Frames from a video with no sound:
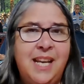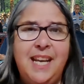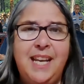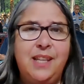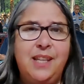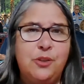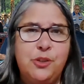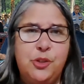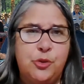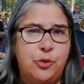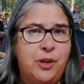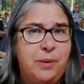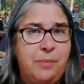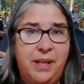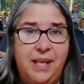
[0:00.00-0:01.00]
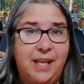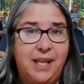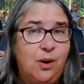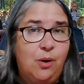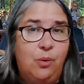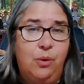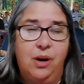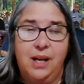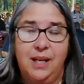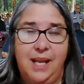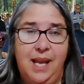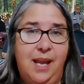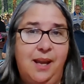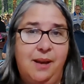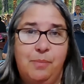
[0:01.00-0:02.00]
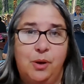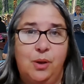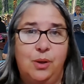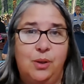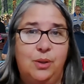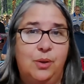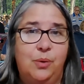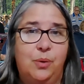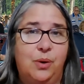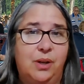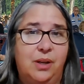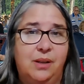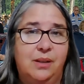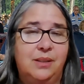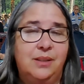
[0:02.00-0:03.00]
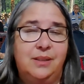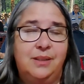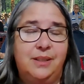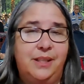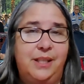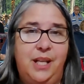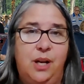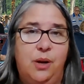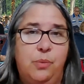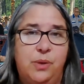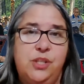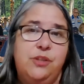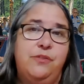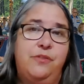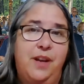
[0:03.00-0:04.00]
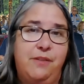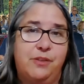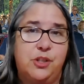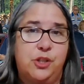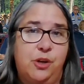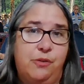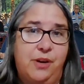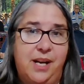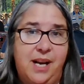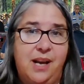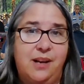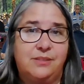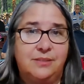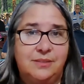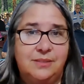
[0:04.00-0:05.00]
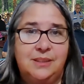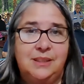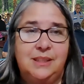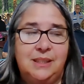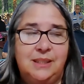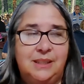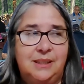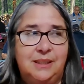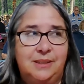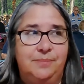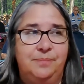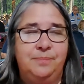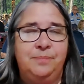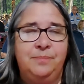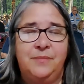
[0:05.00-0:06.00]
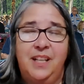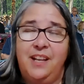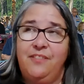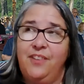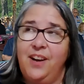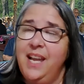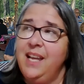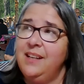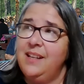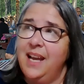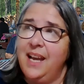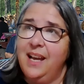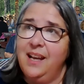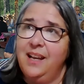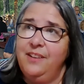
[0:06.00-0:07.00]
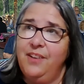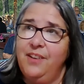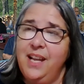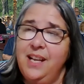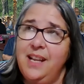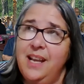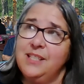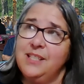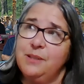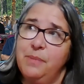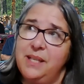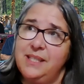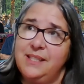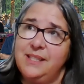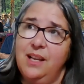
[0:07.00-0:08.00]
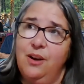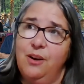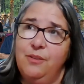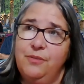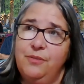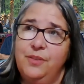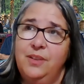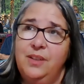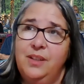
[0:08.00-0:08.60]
either streaming or on cable, or what's your favorite show right now? If I had to ask myself,